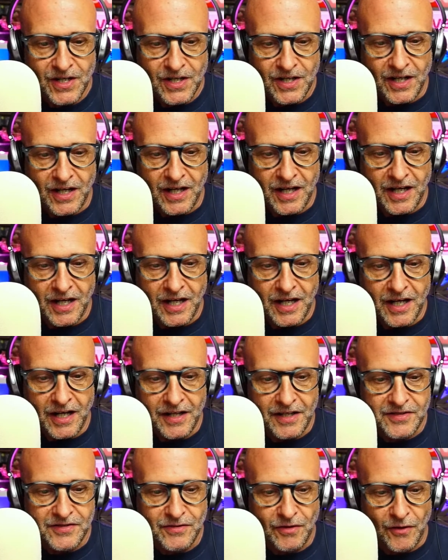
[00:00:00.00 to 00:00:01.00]

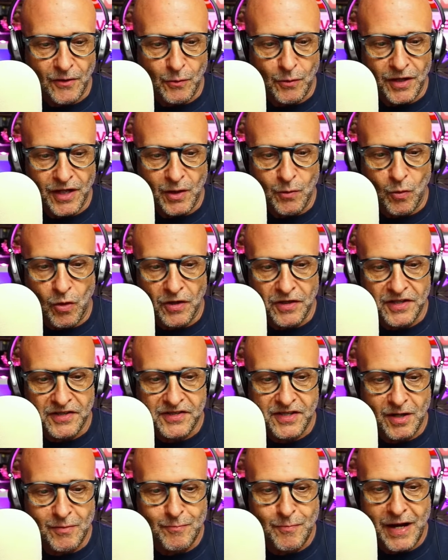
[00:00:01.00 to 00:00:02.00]
That's not the one I want. Let's
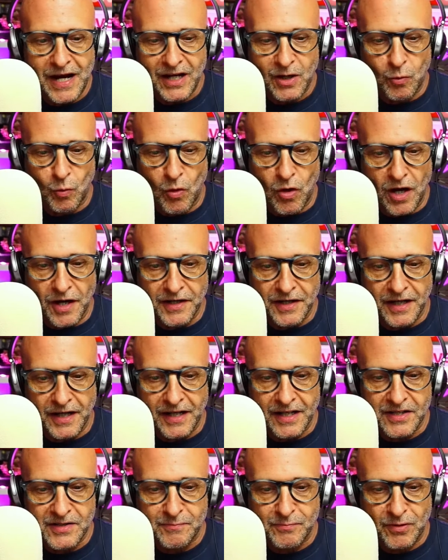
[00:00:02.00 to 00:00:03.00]
go back one, and
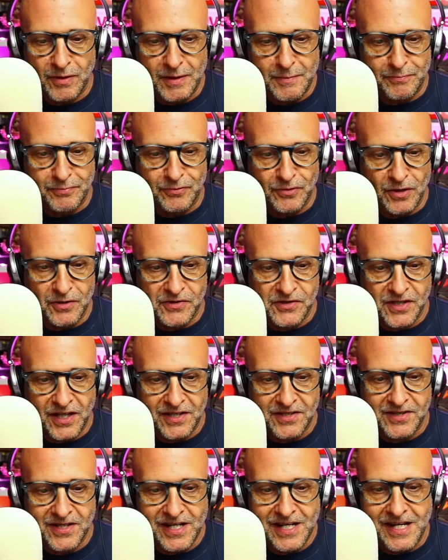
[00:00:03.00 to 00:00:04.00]
it's probably
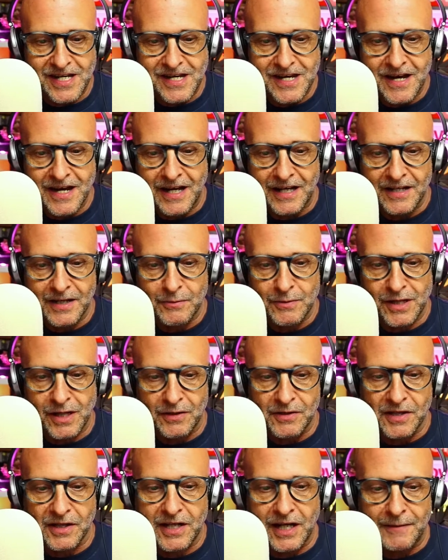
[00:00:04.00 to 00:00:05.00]
processing. Yeah, there we go.
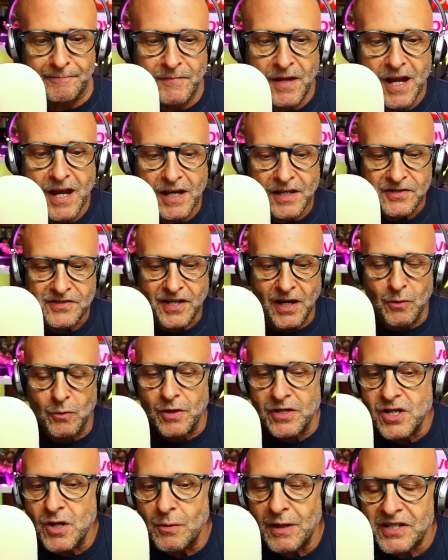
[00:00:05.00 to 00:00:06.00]
Okay, so
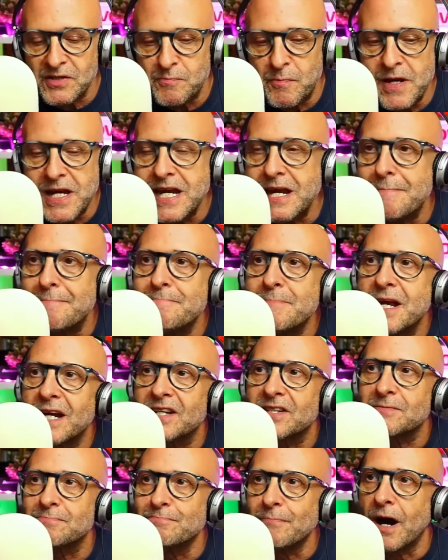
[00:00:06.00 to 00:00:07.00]
USB
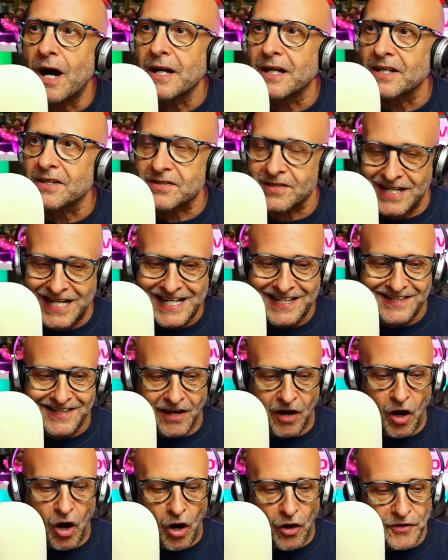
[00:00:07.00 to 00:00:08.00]
Mix Minus is
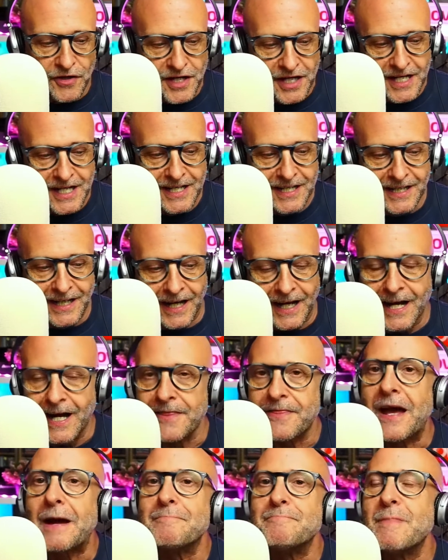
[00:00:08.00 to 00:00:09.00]
on.
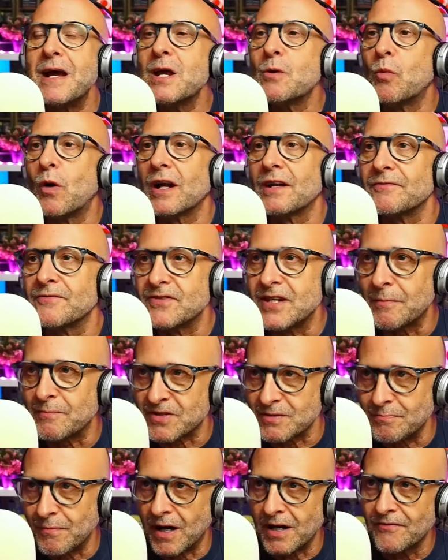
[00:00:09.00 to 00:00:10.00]
That may well have dipped
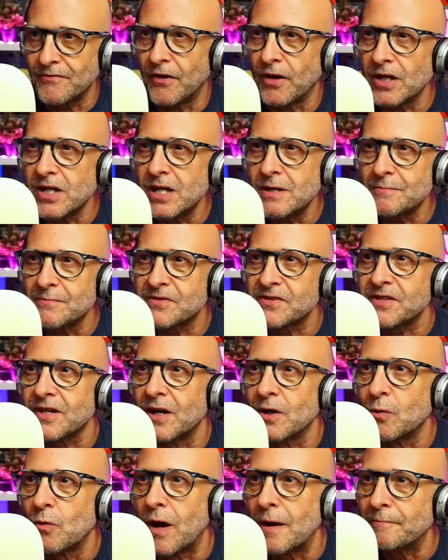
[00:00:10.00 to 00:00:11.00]
my volume,
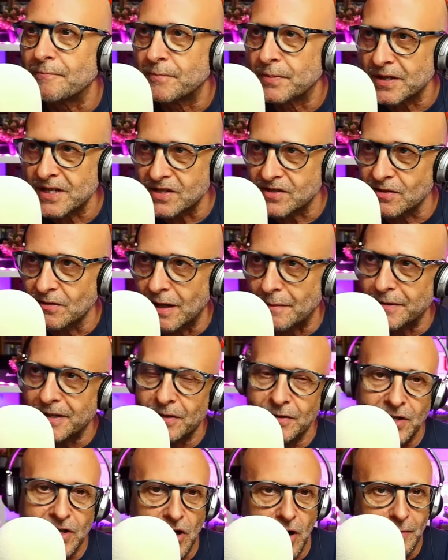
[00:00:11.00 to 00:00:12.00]
so please do let me know in
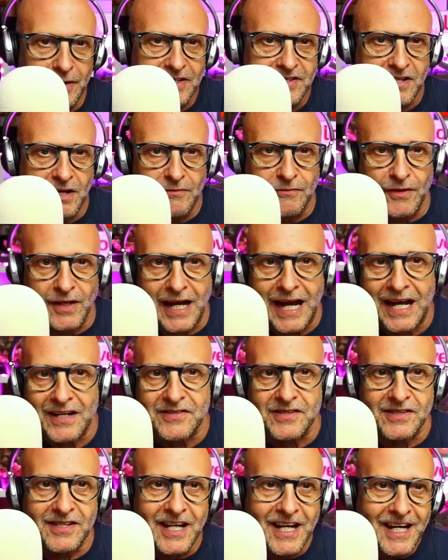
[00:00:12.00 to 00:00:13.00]
the comments. Hopefully it
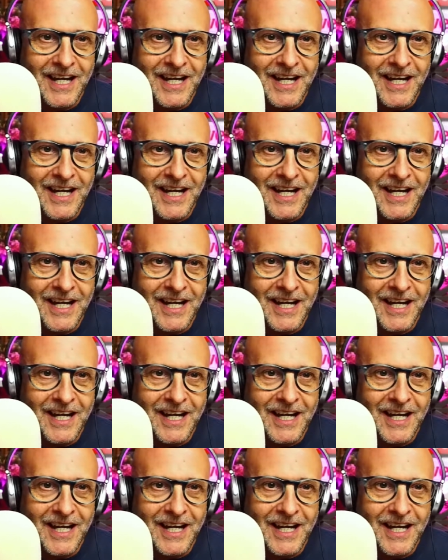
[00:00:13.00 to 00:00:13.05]
hasn't.